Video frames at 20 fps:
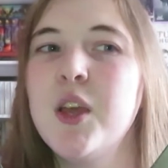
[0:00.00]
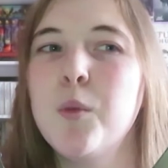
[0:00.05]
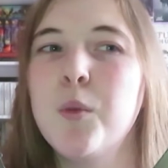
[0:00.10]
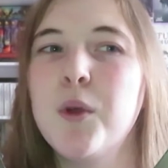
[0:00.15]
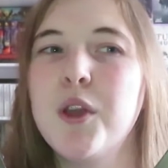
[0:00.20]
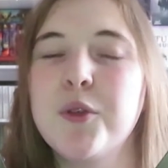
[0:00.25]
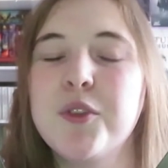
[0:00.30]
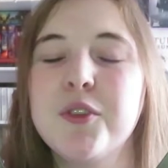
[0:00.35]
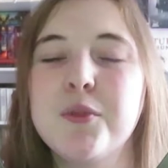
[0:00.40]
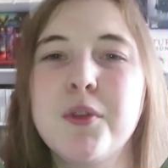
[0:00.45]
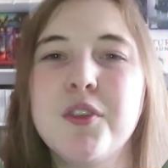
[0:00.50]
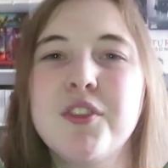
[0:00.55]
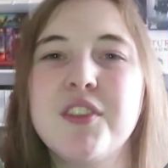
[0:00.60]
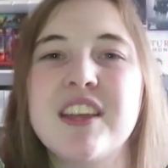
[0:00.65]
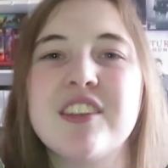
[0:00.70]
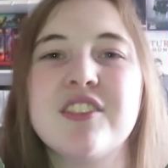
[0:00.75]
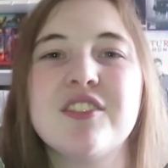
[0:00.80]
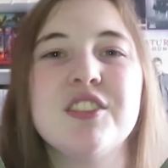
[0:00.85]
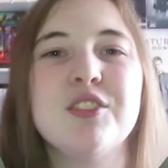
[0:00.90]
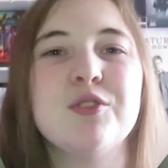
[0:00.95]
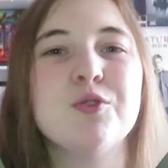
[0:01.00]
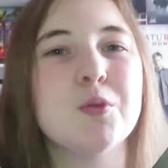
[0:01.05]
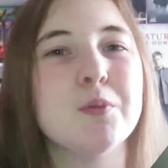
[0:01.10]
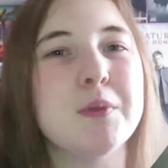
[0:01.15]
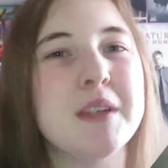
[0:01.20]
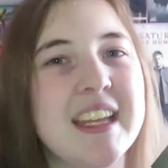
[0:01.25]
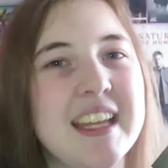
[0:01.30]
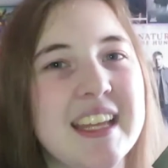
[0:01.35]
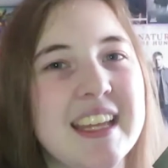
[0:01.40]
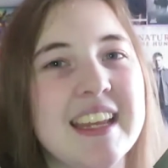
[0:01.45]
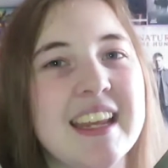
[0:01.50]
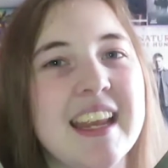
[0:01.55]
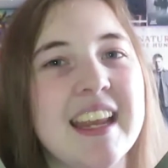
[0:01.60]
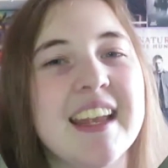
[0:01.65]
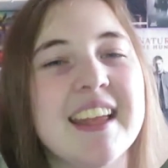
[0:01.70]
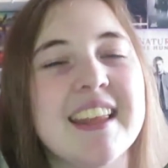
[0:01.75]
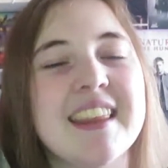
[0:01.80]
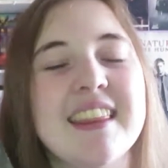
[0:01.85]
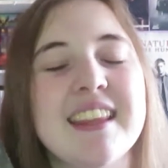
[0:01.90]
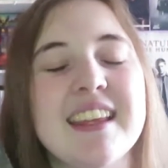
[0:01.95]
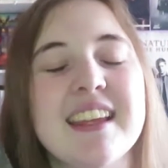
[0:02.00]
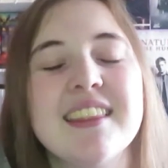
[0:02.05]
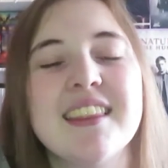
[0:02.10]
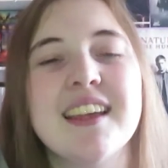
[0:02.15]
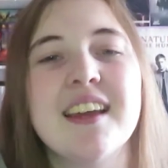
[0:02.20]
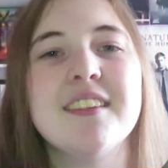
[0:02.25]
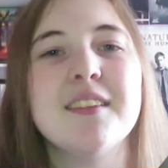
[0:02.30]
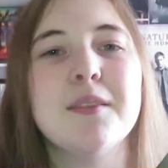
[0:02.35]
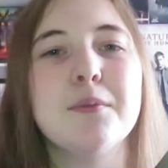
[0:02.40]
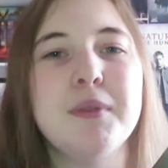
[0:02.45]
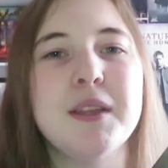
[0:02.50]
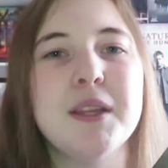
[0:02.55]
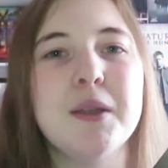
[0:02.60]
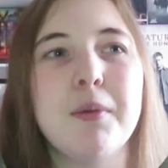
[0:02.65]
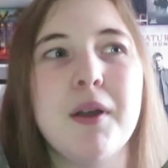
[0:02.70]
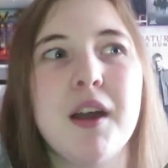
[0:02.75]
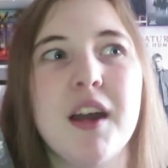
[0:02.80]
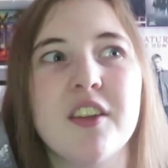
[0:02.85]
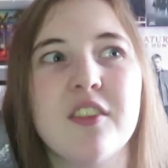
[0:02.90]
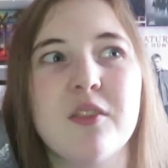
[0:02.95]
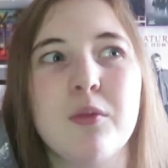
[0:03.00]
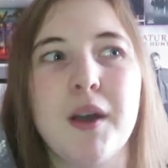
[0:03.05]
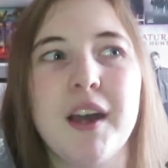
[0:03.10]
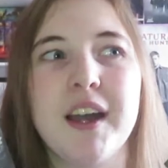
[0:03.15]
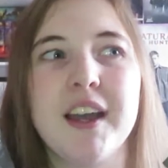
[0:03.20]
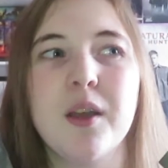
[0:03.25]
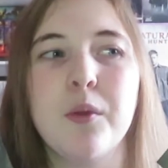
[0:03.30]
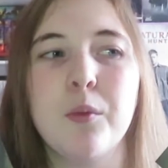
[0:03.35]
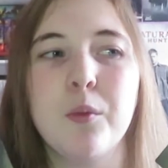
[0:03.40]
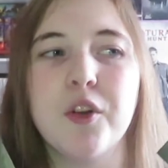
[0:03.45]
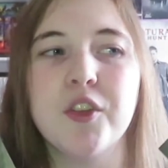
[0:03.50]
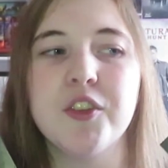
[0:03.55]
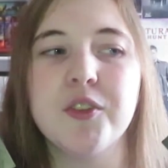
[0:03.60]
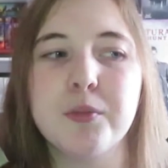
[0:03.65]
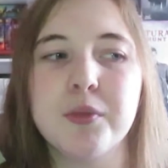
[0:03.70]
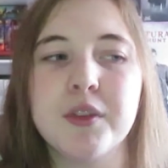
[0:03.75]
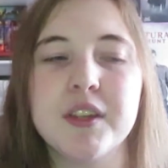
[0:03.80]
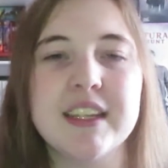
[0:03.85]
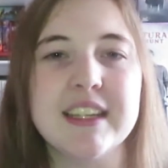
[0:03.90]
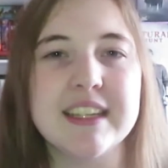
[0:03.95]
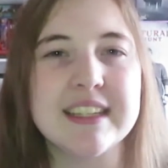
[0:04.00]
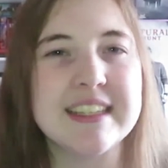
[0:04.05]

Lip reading: when it was supposed to actually draw me in, and I think that is a big part of why I was pretty